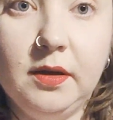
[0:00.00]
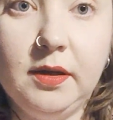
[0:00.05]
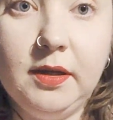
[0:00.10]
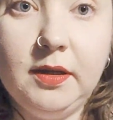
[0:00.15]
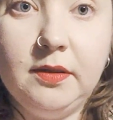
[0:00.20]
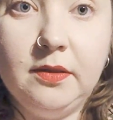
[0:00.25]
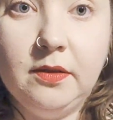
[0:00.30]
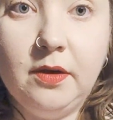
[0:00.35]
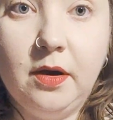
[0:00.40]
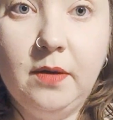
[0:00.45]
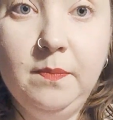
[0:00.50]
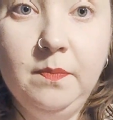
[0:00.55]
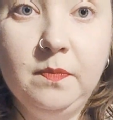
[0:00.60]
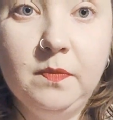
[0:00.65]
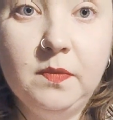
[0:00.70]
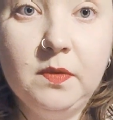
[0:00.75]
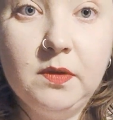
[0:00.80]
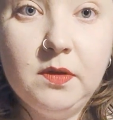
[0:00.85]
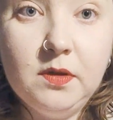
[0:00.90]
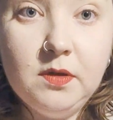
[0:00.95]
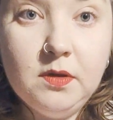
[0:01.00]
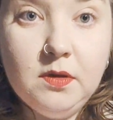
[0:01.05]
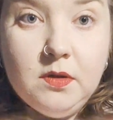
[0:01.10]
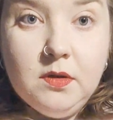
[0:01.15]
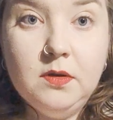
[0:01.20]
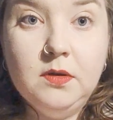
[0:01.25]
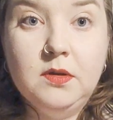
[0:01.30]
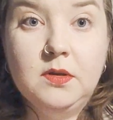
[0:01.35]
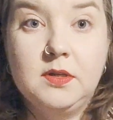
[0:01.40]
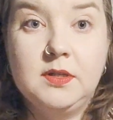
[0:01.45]
in the
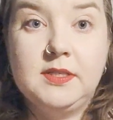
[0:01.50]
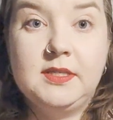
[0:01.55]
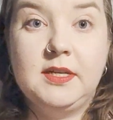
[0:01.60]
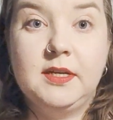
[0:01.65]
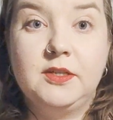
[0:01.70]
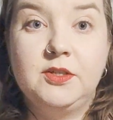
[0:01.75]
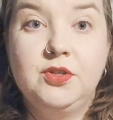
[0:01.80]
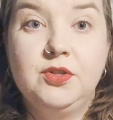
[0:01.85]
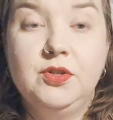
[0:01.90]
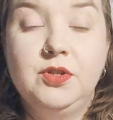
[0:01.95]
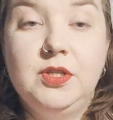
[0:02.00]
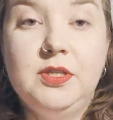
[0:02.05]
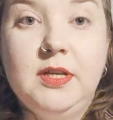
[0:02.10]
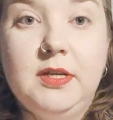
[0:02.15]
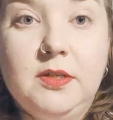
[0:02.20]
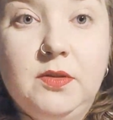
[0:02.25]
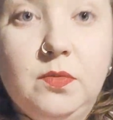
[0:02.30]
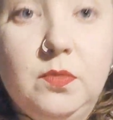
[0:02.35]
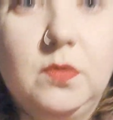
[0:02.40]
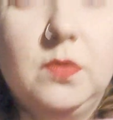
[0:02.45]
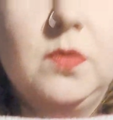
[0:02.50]
sections that